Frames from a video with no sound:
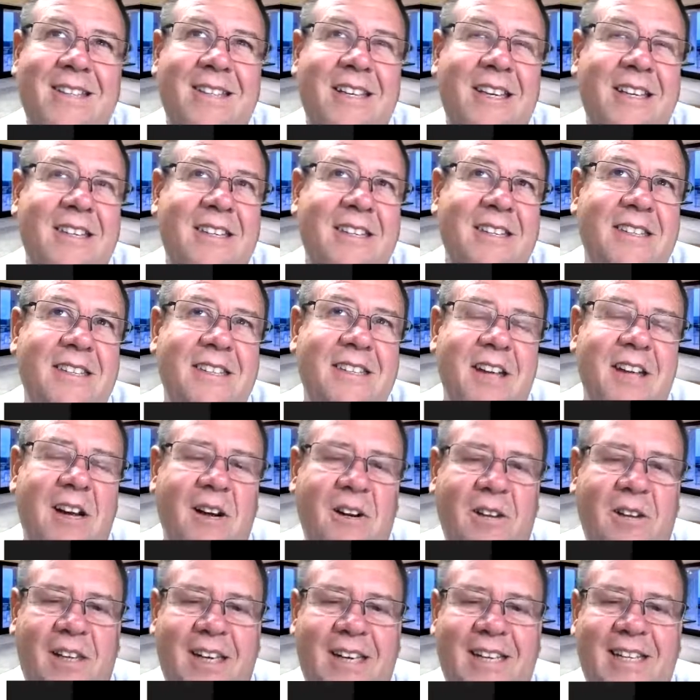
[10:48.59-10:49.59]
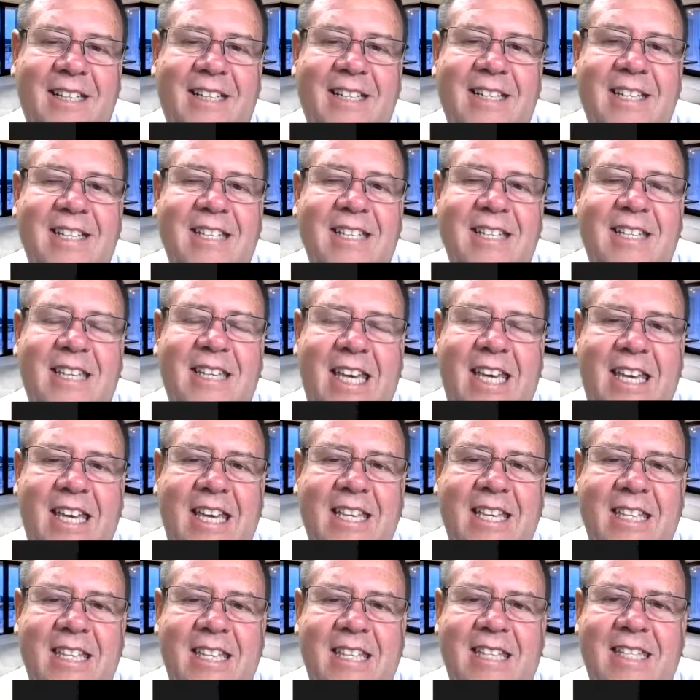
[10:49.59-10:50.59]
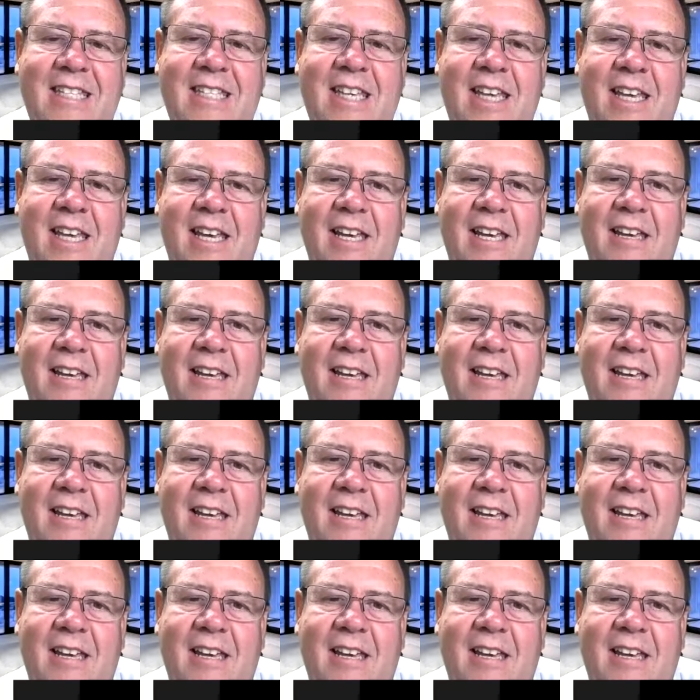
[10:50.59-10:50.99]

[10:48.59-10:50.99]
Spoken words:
necessarily a disease.